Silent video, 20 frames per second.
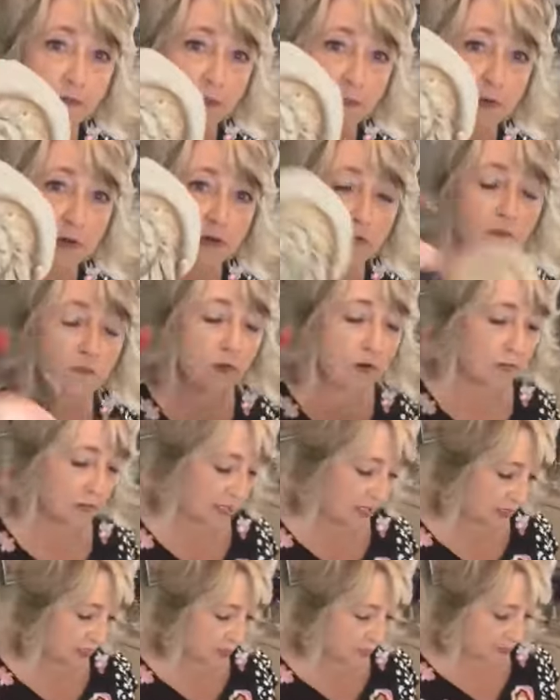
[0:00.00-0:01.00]
it to remove
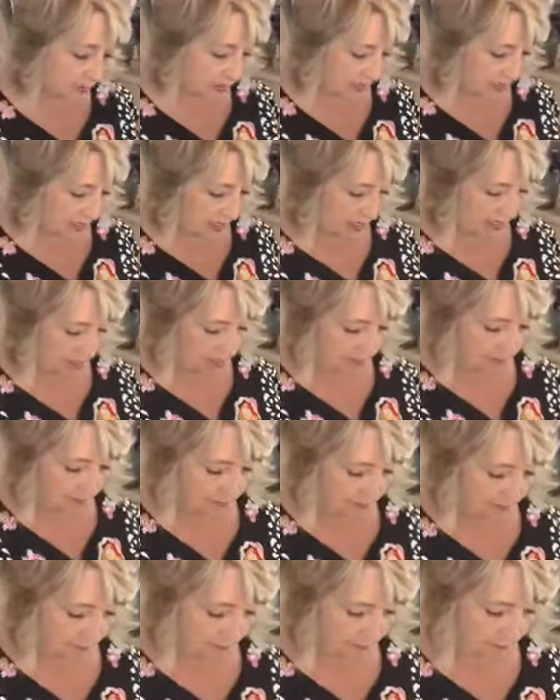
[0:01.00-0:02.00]
what we glued it
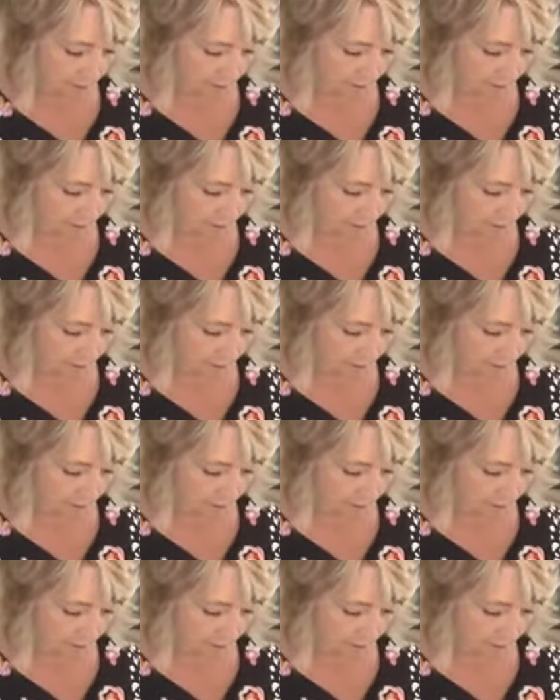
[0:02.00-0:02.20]
on.